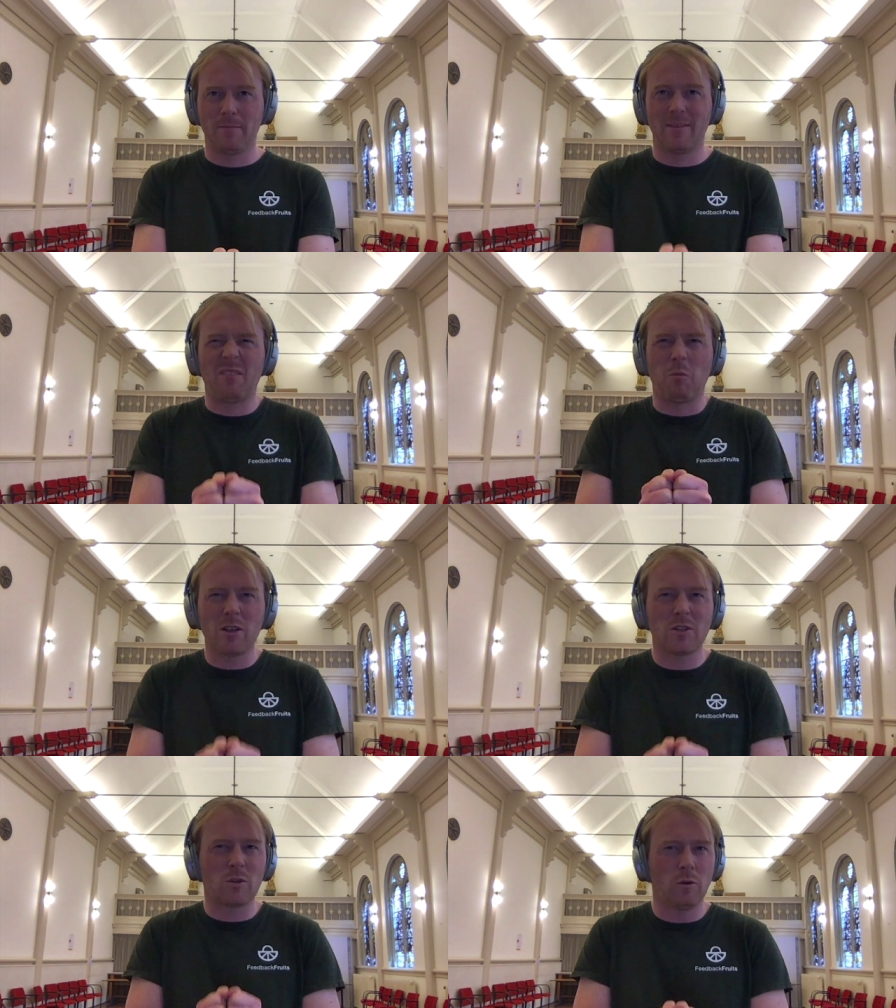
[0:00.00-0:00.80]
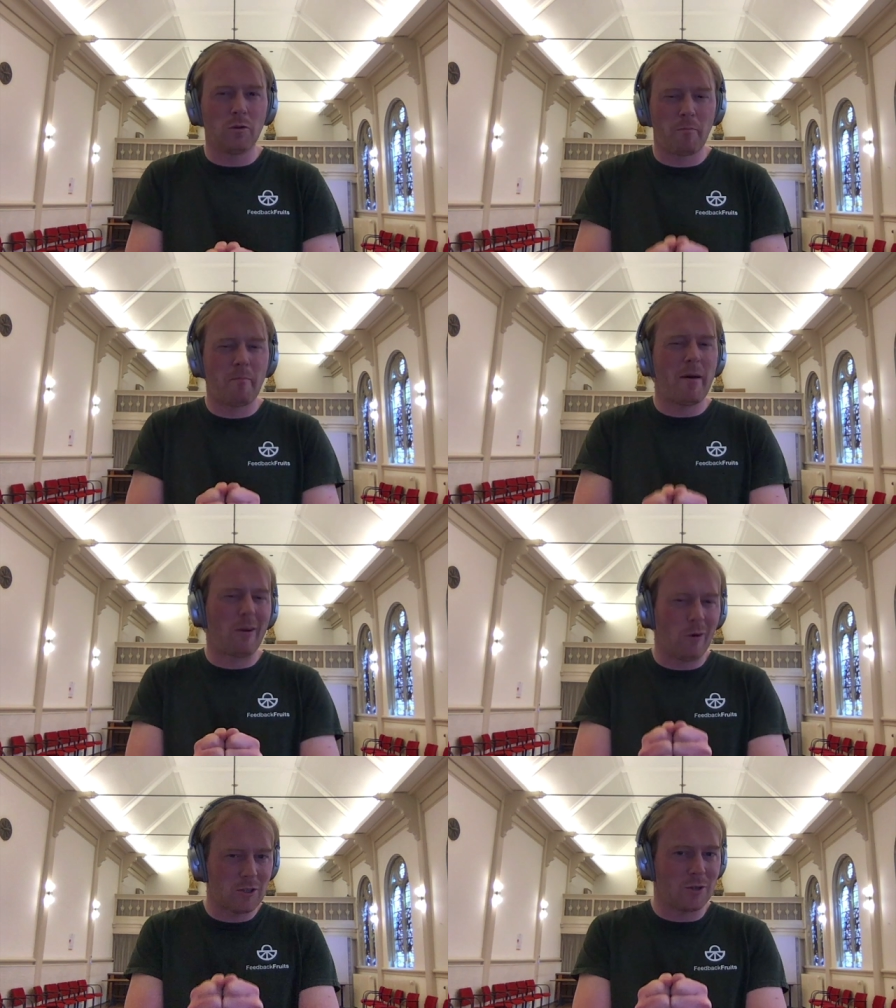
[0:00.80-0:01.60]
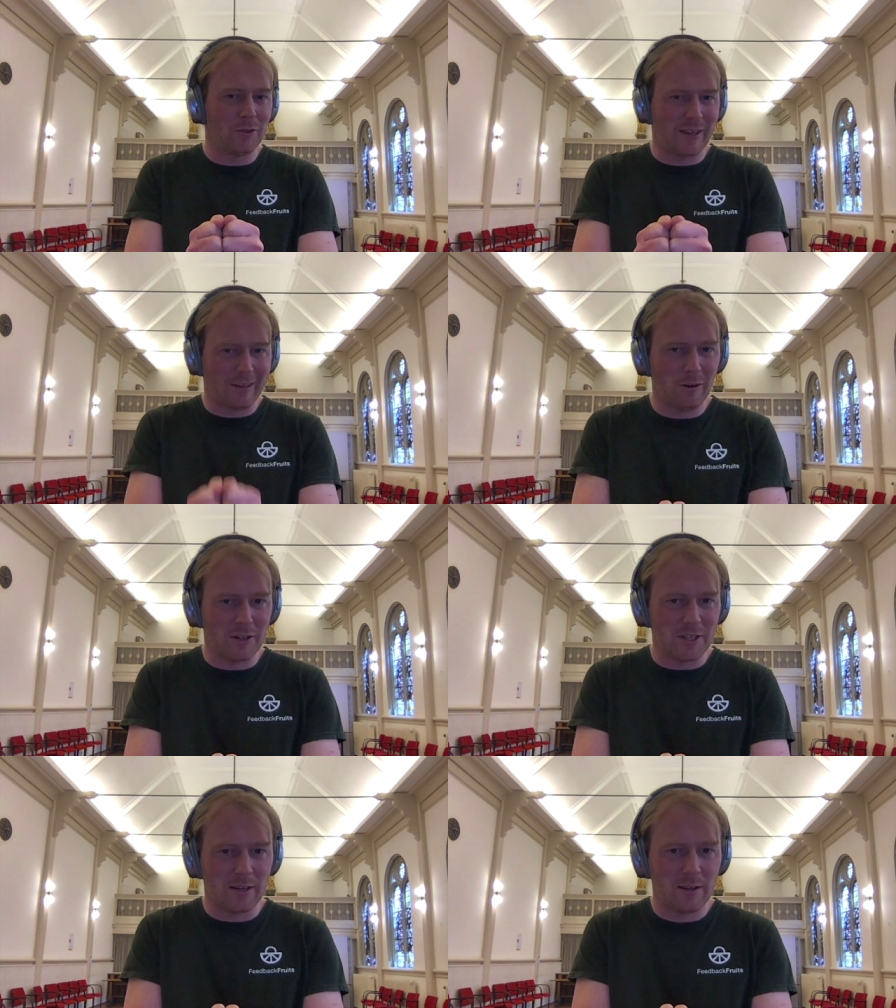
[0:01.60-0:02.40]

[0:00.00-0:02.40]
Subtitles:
That wasn't called pedagogical technology.